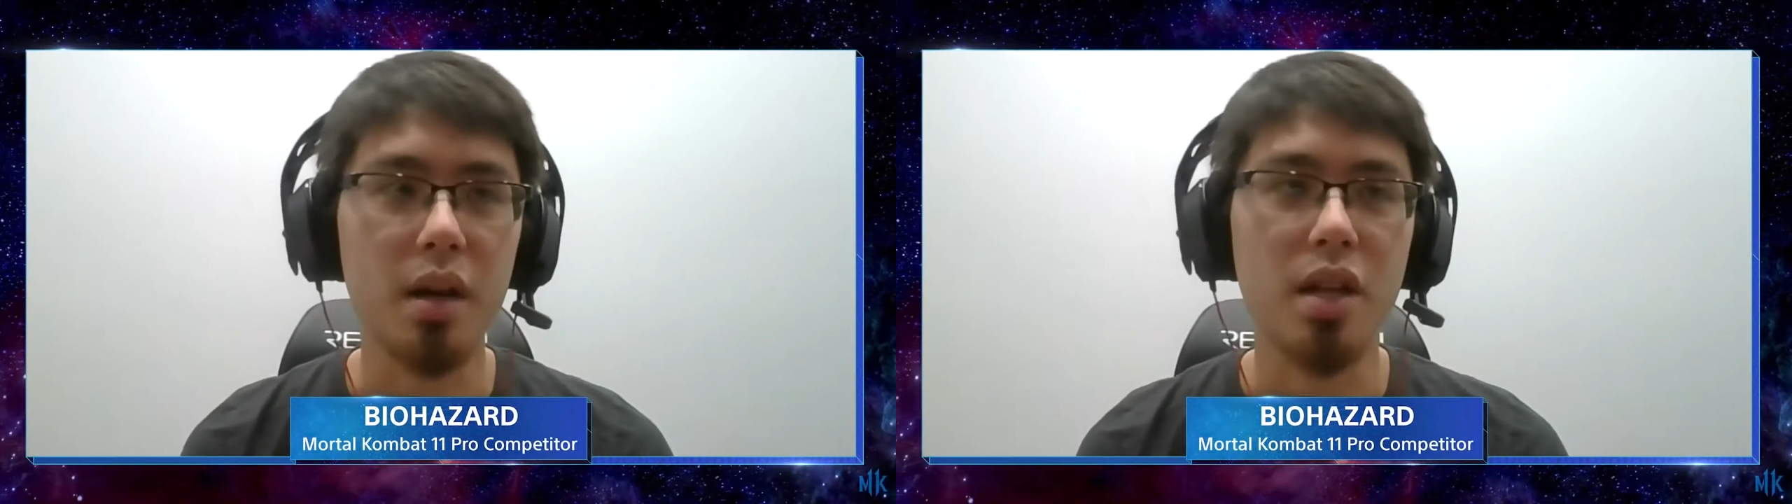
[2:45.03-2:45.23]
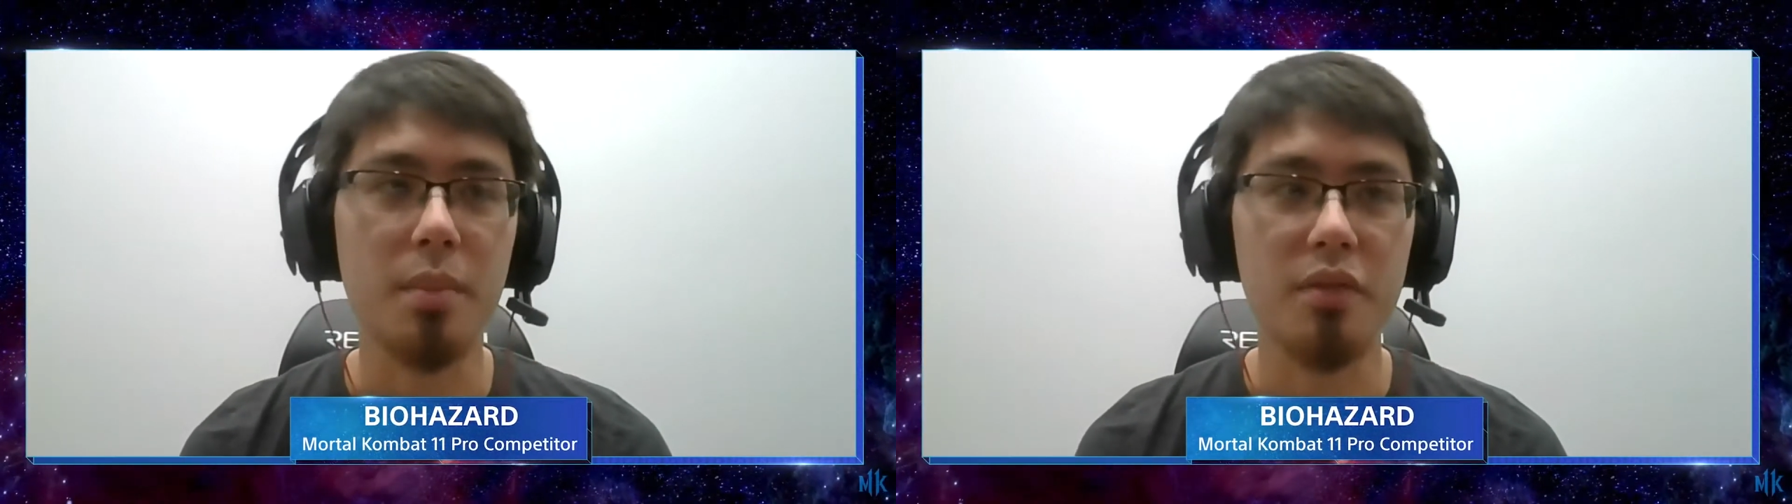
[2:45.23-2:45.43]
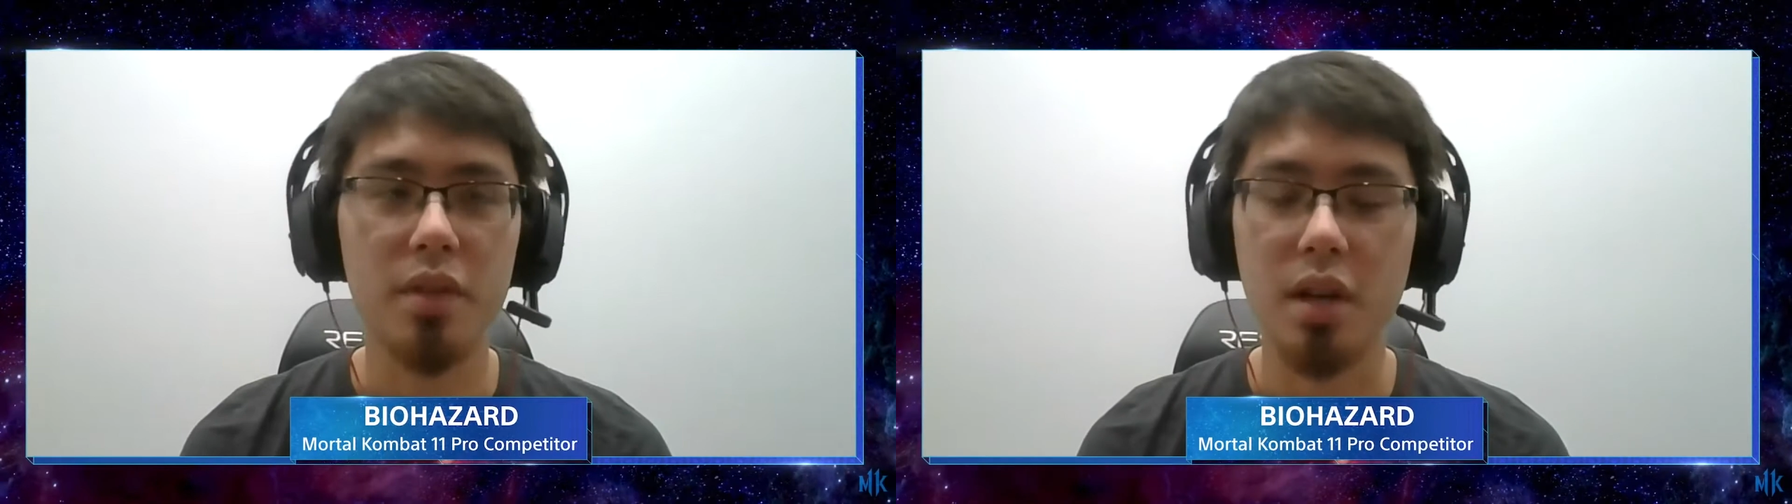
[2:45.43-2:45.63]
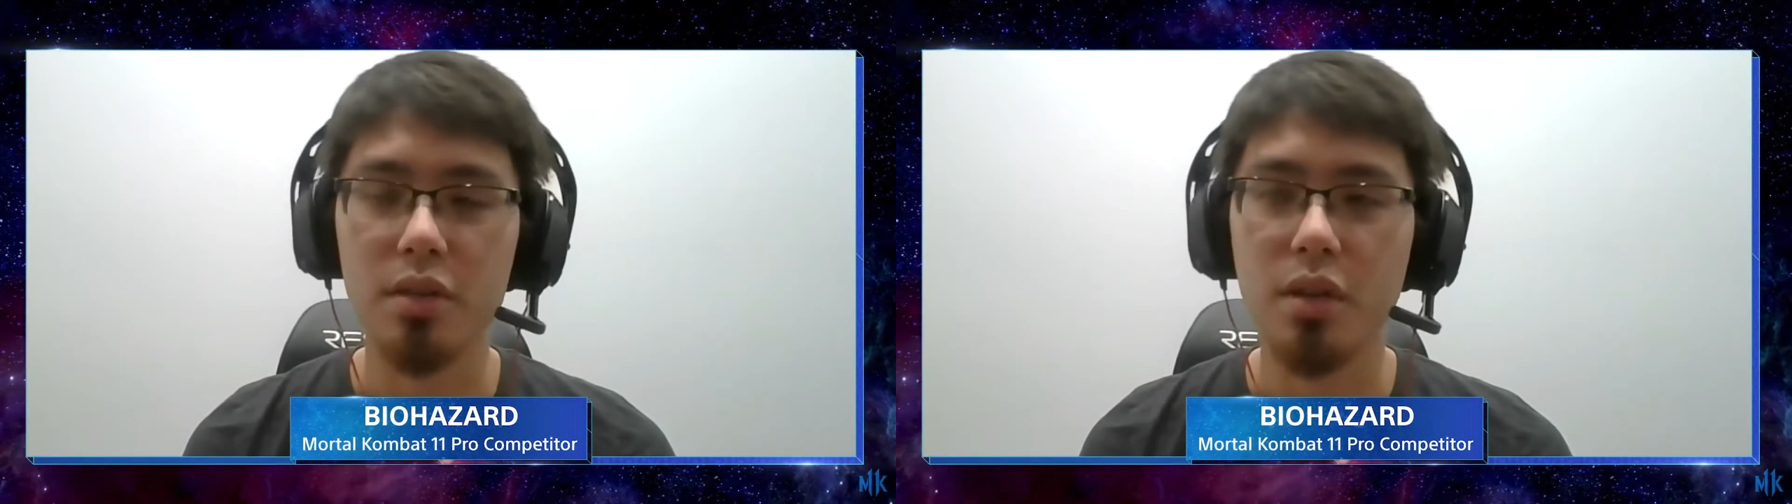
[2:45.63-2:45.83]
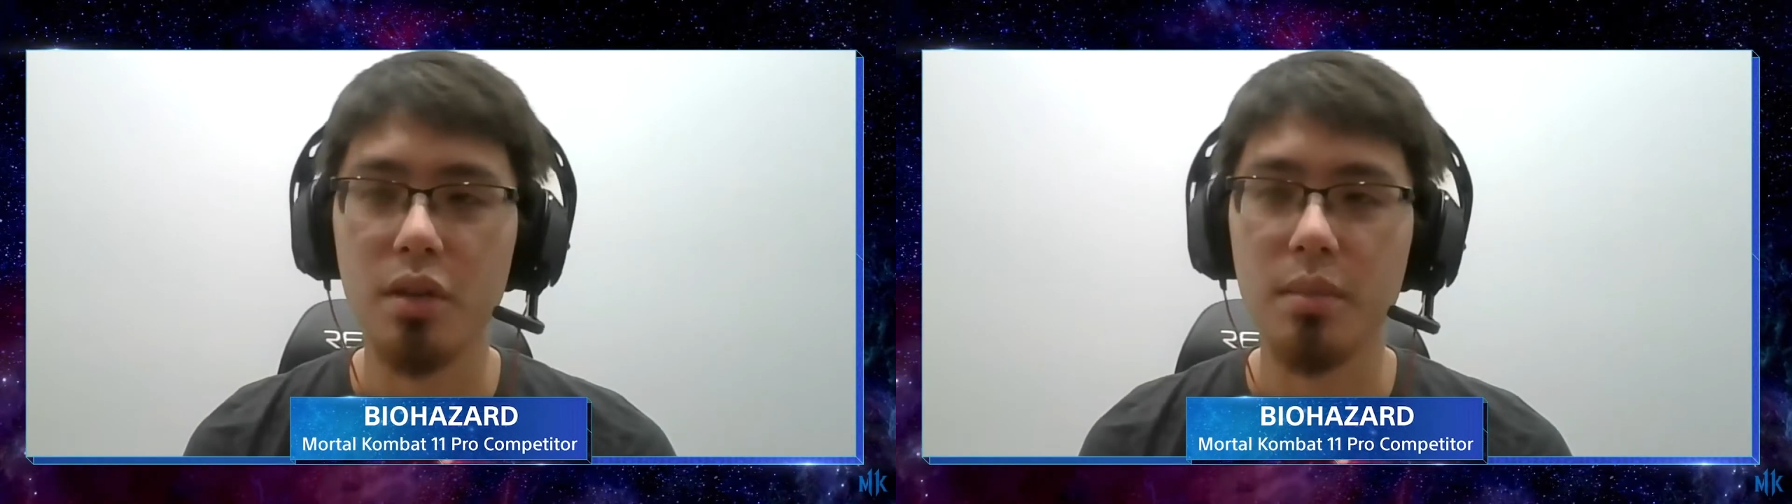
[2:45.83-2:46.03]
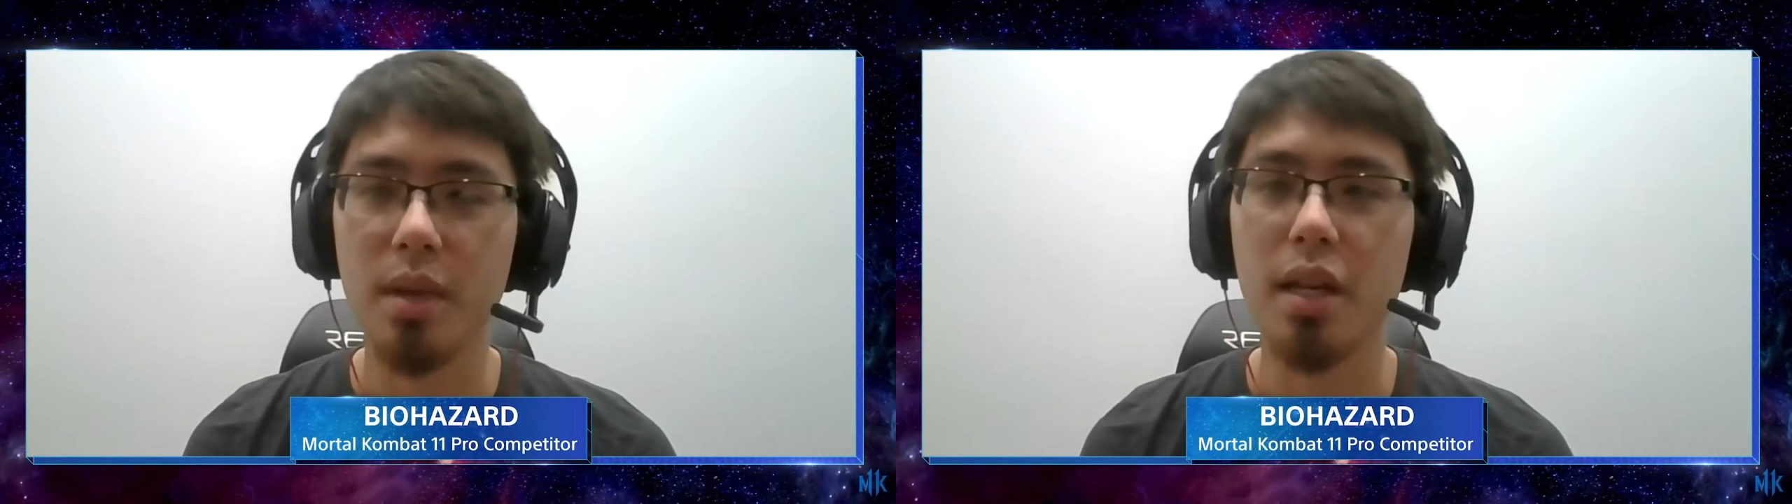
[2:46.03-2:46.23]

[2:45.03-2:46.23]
on top of another totem,